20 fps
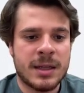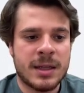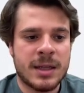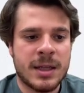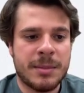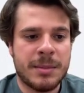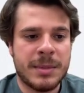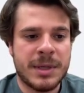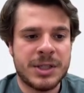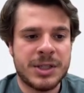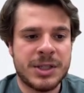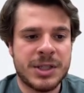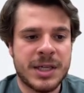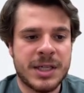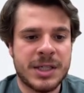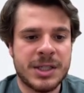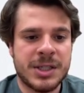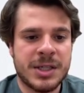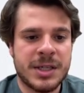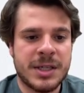Let me
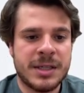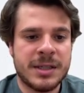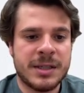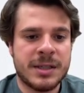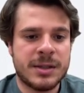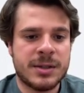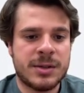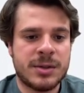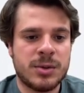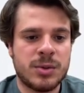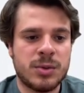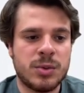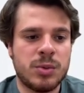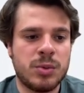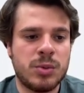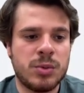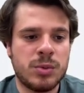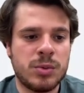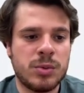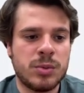change it
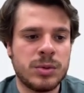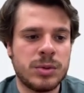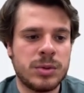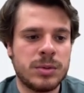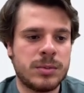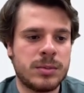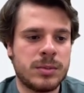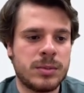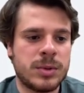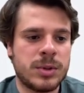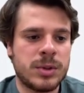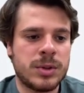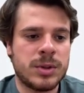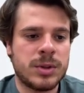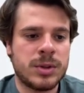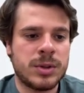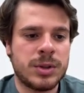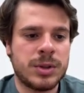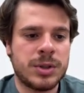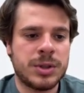to
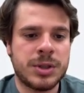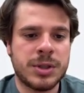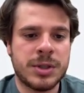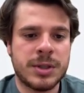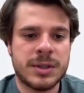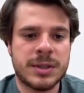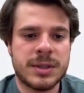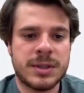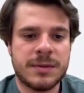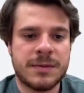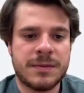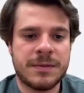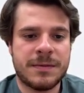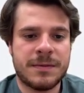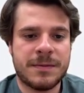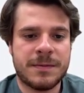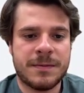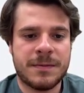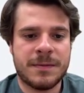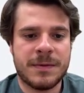just
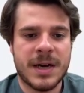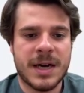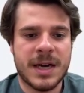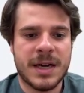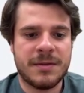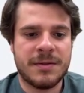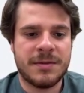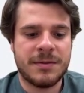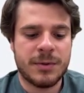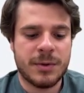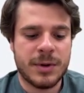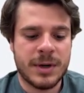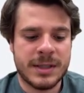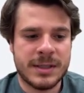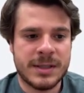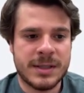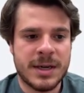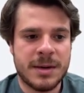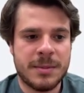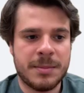5, for
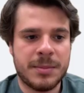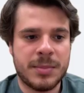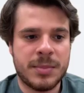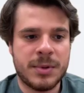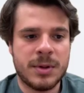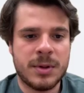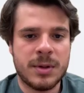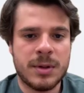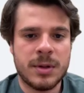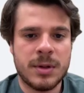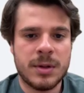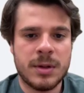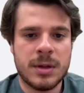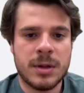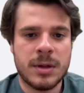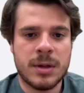example.